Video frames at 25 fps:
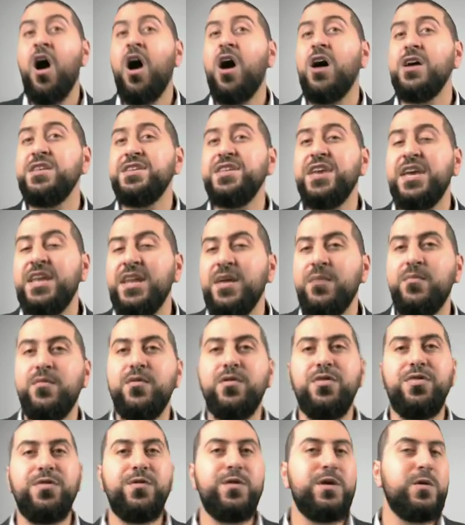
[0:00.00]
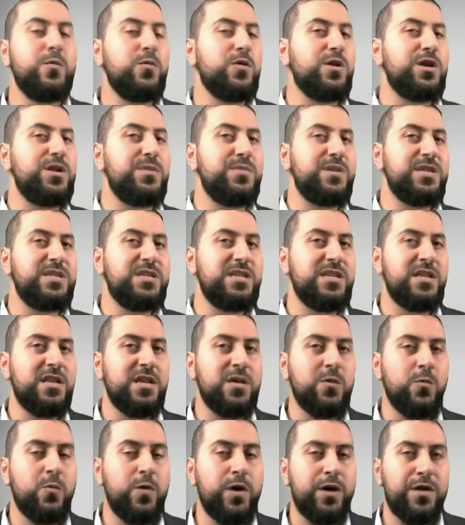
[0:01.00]
On day number three, we're going to be
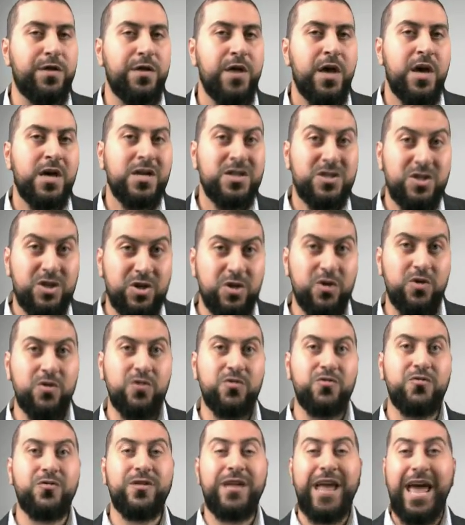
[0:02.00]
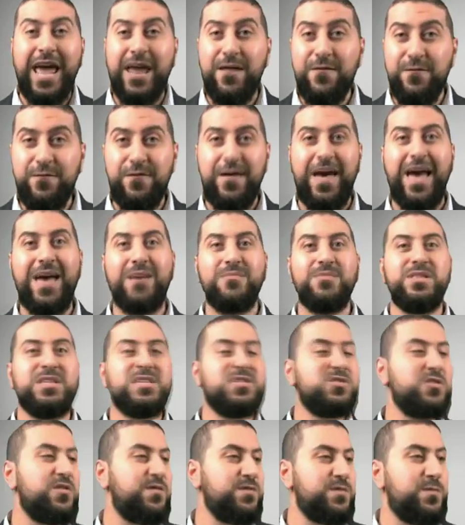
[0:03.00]
dealing with children and
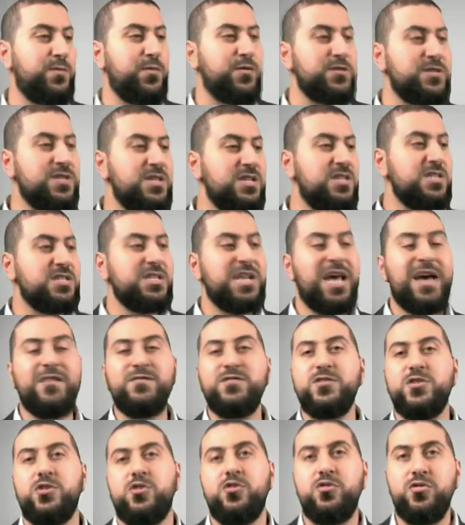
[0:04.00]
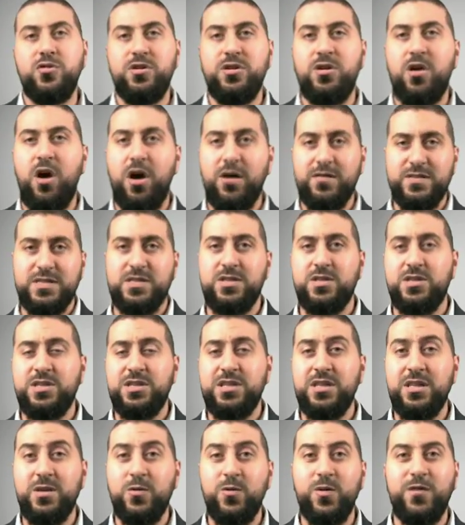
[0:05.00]
family. So if a person doesn't have children, obviously
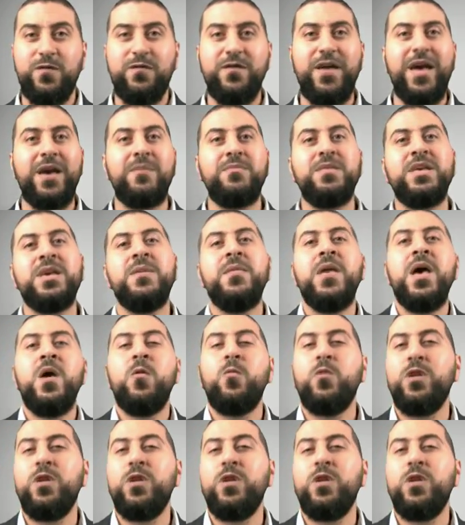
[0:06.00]
dealing with family.